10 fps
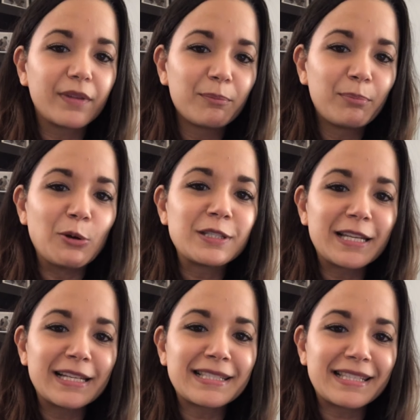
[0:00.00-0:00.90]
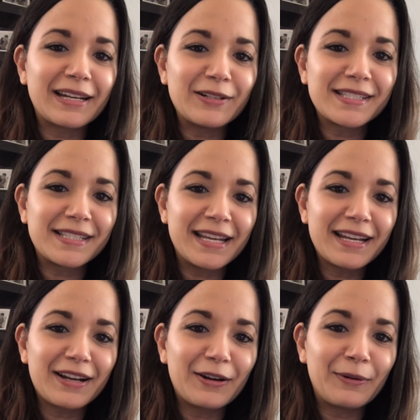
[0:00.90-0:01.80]
Post-its that I'll
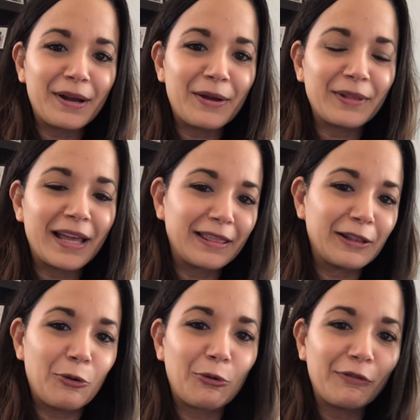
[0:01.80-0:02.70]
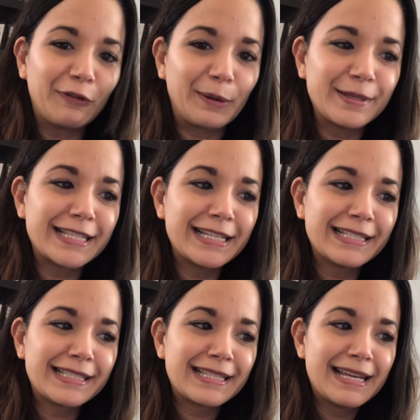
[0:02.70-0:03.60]
stick around like the local
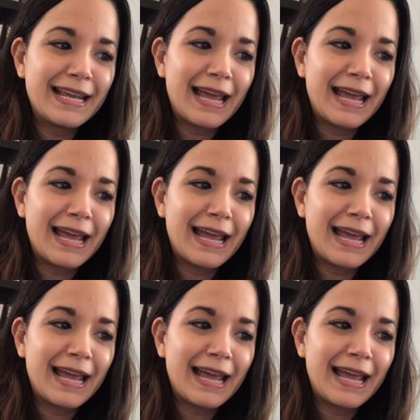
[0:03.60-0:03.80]
pharmacies,